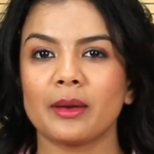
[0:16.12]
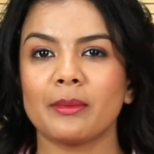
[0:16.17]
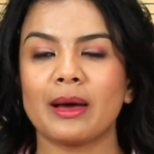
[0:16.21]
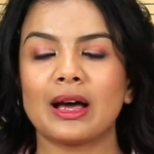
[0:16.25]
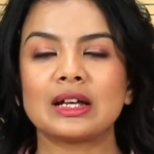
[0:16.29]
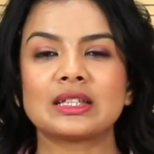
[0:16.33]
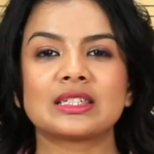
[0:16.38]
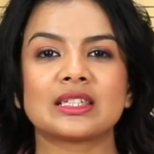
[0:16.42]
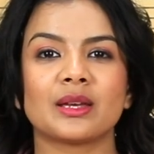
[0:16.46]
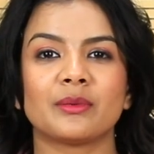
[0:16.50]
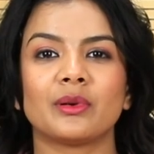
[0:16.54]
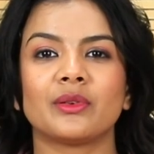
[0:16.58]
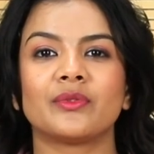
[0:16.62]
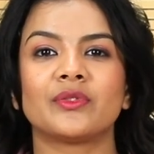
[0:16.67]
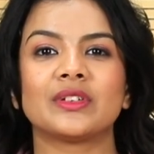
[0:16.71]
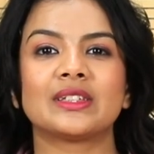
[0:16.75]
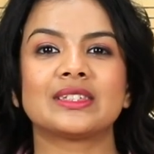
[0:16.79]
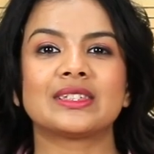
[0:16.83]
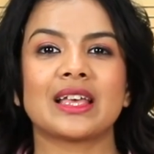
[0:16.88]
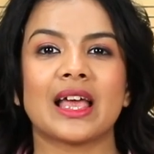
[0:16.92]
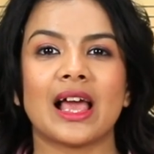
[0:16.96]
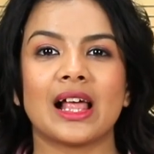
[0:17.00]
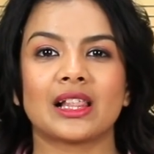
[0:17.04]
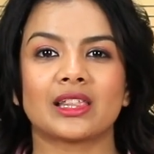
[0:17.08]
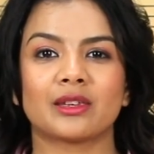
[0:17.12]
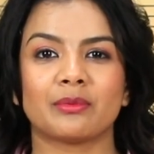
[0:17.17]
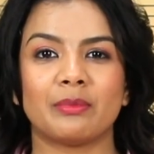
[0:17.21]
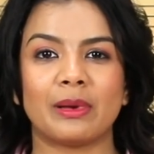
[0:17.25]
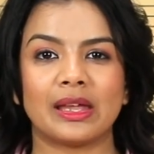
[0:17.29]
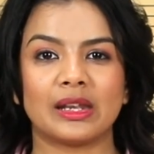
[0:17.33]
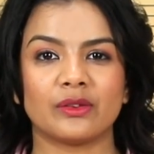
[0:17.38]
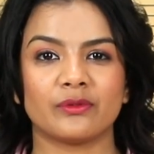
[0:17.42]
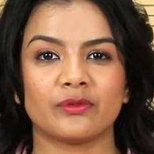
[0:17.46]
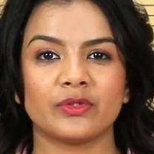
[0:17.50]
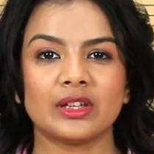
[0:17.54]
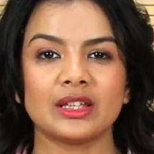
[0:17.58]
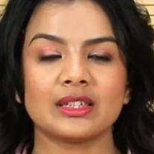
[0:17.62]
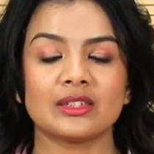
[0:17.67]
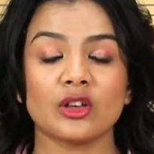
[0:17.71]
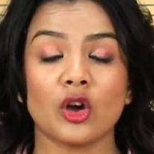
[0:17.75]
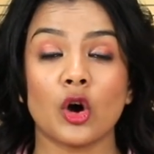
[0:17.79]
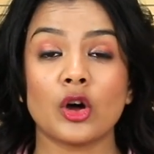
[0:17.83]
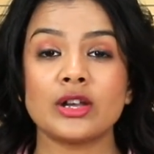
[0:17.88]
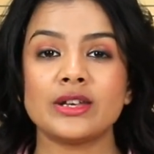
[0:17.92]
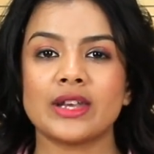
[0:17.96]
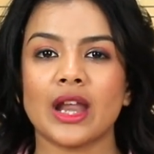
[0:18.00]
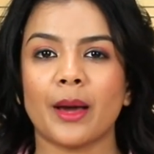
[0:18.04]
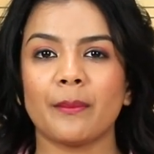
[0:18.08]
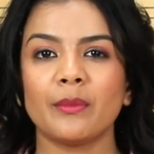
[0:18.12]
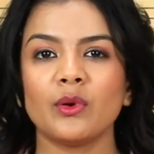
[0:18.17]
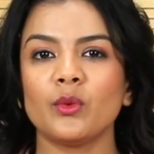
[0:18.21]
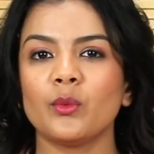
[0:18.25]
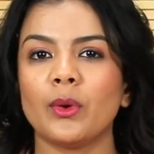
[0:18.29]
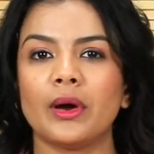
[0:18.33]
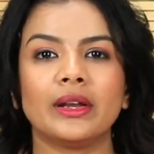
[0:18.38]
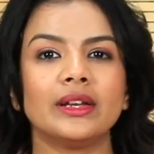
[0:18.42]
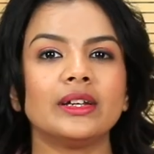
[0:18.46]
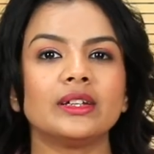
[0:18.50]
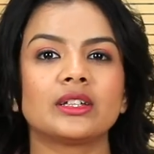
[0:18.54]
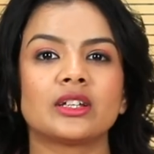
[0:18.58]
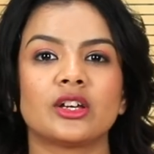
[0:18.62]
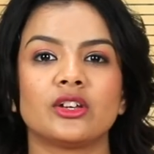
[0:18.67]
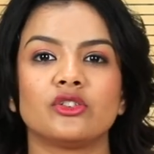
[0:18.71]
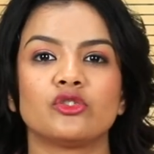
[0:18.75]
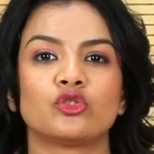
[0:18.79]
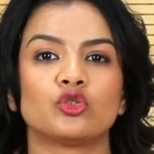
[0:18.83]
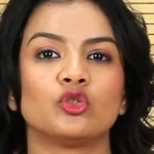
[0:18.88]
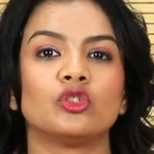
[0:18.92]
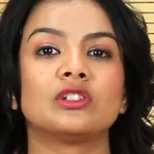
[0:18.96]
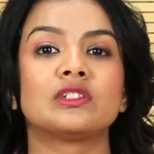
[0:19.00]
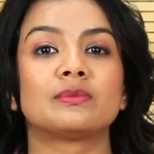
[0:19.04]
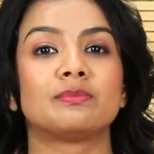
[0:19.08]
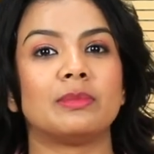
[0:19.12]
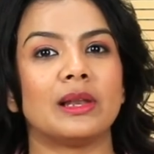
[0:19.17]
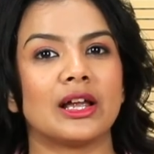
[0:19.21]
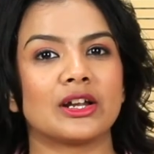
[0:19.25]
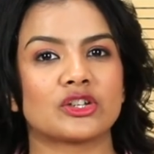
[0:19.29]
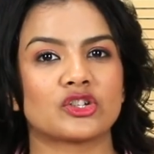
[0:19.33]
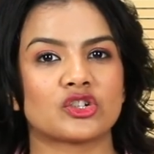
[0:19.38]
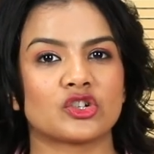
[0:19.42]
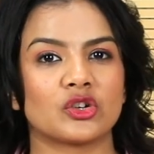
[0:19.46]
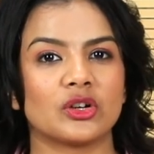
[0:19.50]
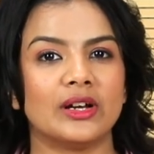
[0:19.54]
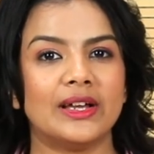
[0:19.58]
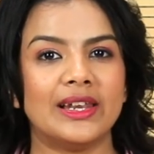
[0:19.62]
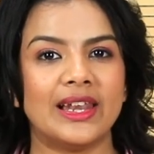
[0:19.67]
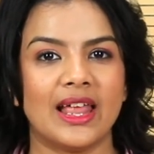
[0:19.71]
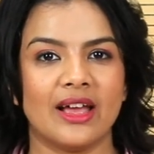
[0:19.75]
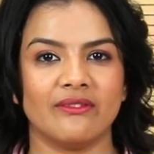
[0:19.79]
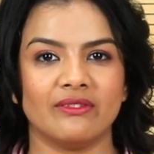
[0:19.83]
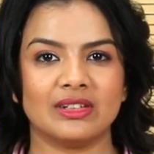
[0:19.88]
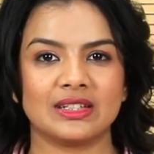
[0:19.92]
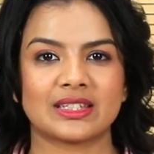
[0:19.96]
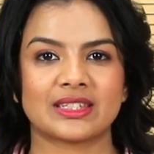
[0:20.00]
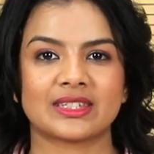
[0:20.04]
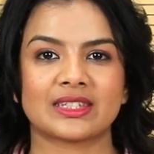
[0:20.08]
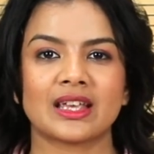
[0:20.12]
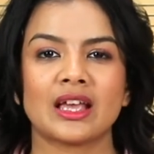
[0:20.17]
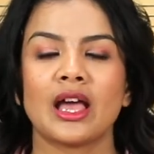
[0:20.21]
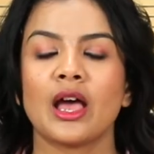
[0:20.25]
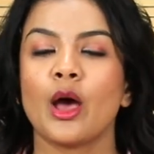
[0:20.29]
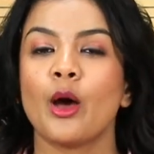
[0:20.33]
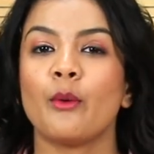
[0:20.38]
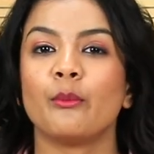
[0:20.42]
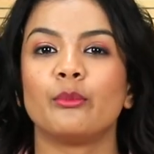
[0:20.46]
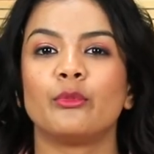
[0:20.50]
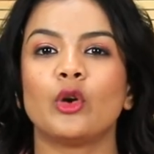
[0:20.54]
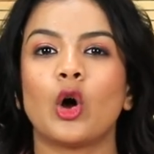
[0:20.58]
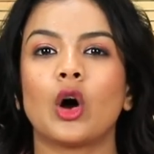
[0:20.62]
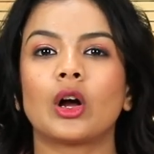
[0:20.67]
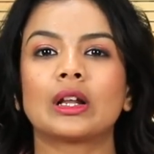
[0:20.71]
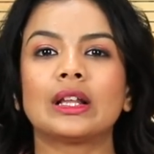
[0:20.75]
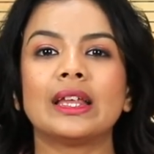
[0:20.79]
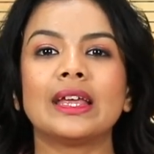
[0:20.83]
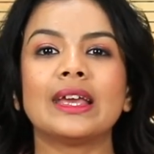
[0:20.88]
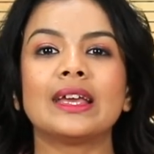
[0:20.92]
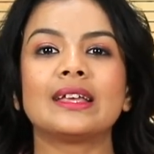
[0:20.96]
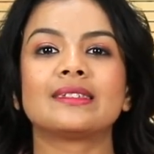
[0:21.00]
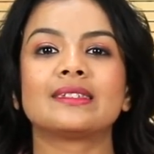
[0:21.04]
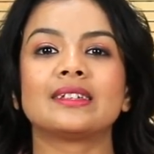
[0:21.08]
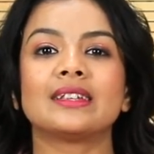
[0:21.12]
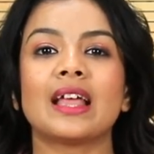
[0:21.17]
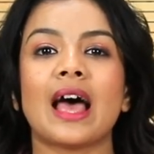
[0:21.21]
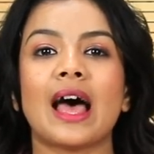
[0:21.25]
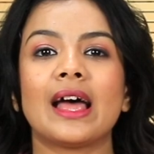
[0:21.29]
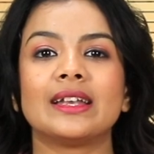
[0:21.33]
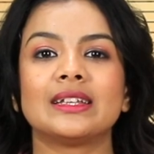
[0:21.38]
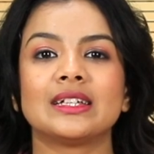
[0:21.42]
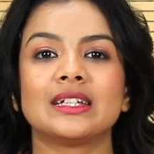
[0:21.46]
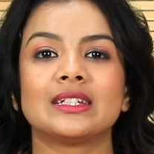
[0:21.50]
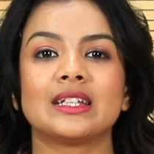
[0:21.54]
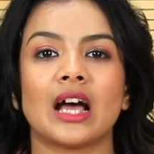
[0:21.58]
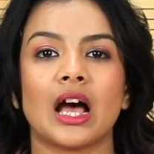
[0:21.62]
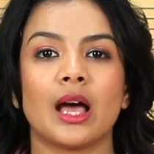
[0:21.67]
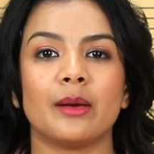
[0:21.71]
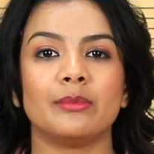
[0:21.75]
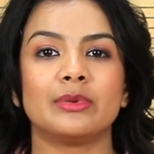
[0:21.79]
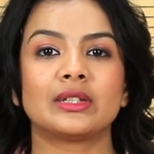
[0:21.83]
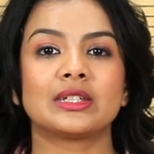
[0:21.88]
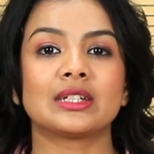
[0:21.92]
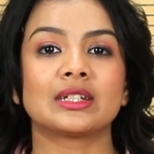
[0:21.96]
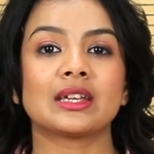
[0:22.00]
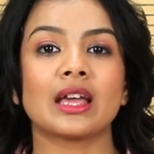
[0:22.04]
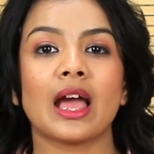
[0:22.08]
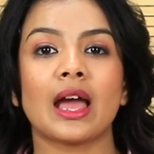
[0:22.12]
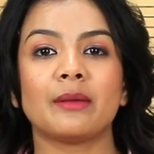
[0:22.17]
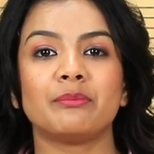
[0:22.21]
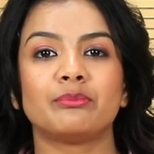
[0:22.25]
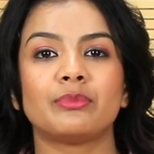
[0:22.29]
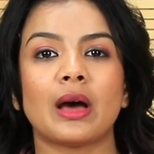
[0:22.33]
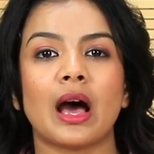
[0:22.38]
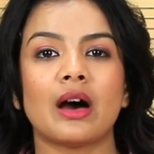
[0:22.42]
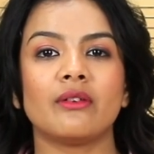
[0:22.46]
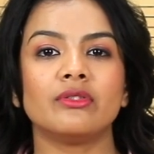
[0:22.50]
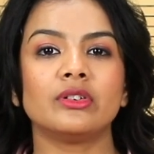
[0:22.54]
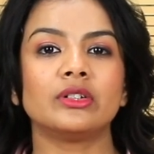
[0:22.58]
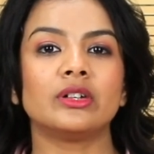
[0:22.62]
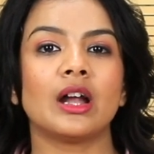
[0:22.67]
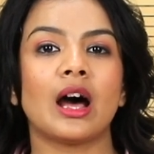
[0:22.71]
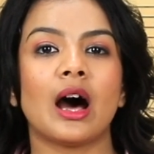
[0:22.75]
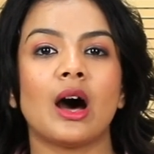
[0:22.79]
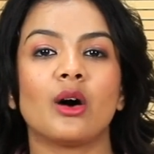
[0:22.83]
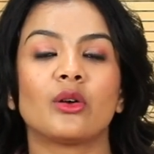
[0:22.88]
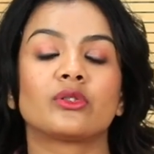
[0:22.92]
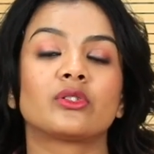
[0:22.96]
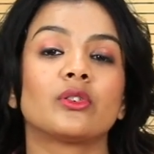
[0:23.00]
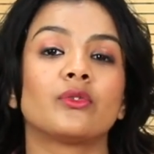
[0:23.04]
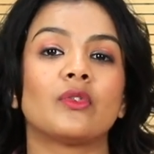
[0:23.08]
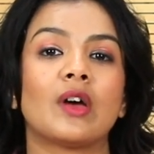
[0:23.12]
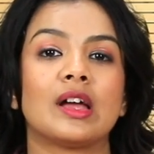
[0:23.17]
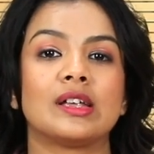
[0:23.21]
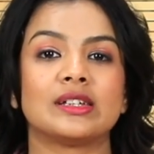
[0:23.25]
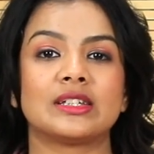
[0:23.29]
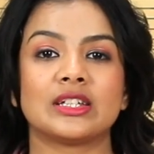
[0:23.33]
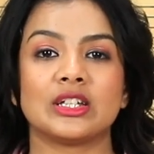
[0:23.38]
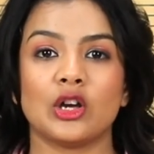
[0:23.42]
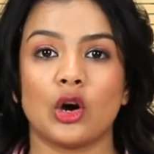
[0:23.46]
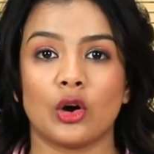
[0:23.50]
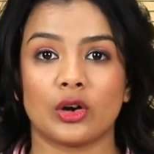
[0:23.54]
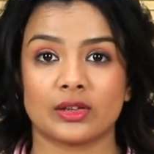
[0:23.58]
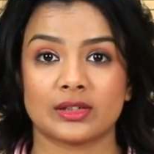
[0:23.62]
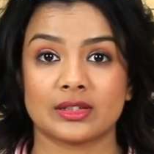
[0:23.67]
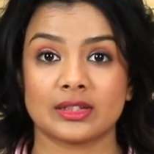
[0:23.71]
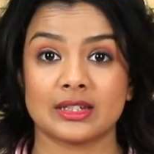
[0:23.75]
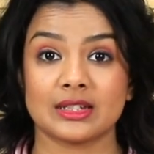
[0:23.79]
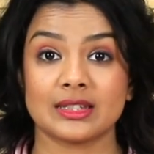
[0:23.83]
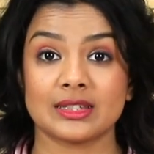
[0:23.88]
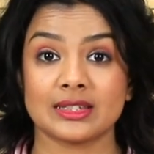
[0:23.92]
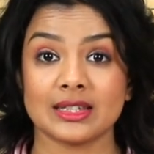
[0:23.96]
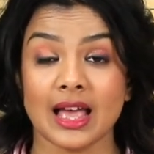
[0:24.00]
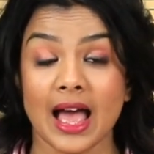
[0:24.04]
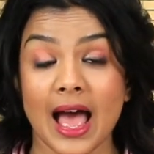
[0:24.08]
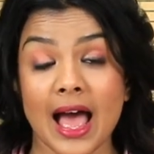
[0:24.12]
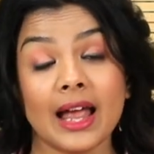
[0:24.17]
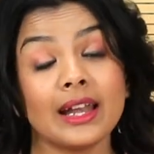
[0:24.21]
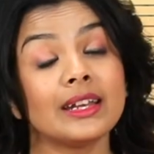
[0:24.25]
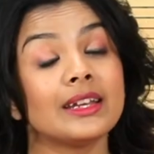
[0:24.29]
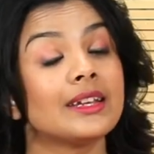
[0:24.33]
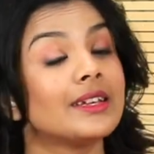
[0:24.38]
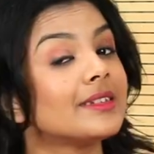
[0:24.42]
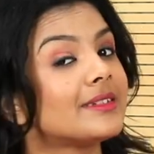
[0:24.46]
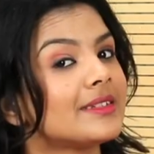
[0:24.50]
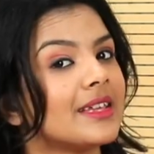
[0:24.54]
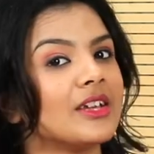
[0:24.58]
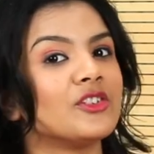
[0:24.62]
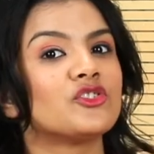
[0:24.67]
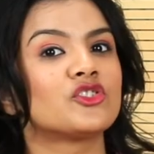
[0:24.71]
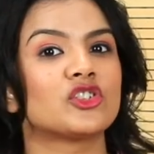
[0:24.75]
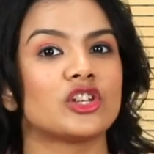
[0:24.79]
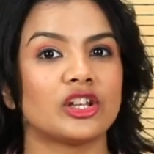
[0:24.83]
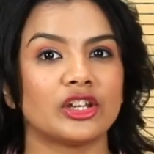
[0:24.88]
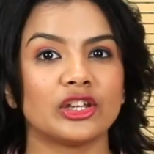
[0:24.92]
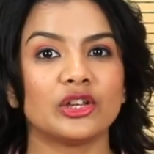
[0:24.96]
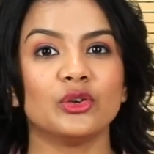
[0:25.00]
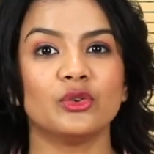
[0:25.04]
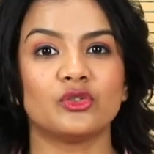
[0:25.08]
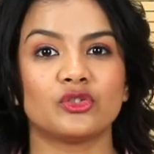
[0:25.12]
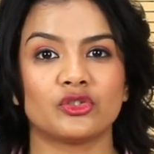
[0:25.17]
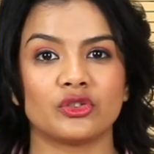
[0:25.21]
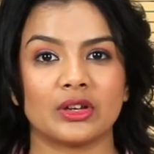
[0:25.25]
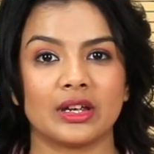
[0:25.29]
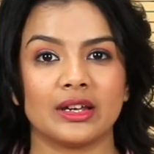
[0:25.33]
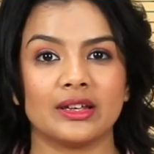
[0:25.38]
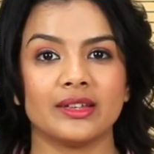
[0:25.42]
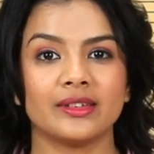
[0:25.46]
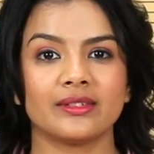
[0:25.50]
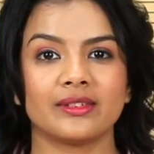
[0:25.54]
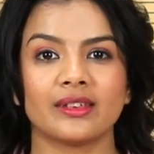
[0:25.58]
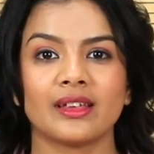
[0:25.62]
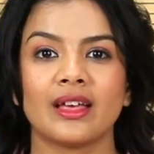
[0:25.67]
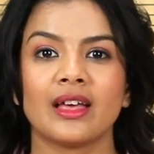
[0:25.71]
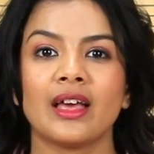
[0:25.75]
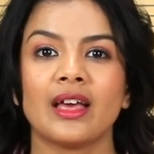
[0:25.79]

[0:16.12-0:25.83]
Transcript: about some of its health benefits, on number one, it controls blood sugar levels. Broccoli is an anti-diabetic and powerhouse of antioxidants and essential nutrients.